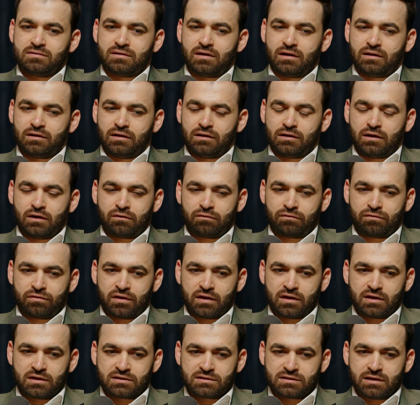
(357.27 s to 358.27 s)
A lot of
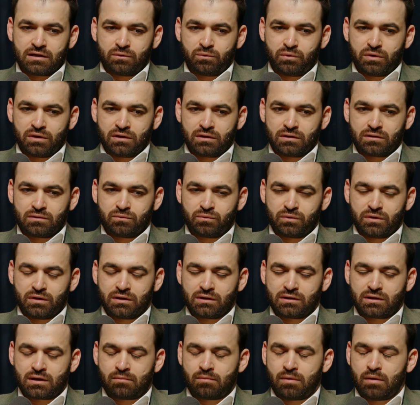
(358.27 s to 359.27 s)
things that
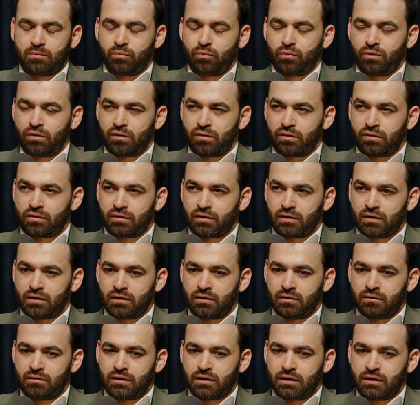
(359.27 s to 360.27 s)
we come up with,
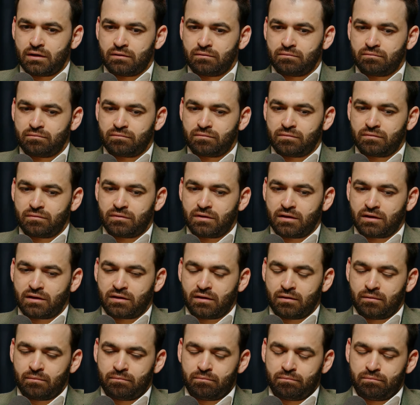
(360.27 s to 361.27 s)
they
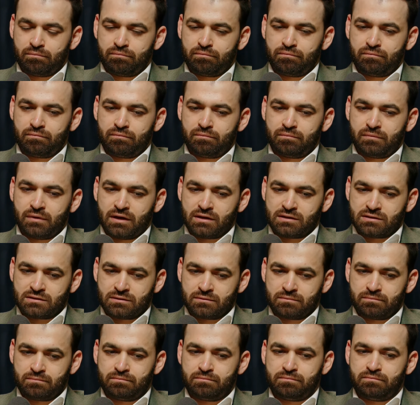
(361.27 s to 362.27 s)
come as
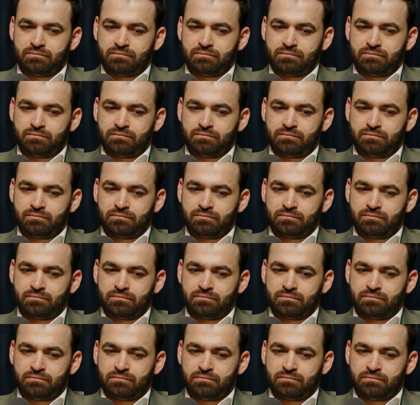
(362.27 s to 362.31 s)
a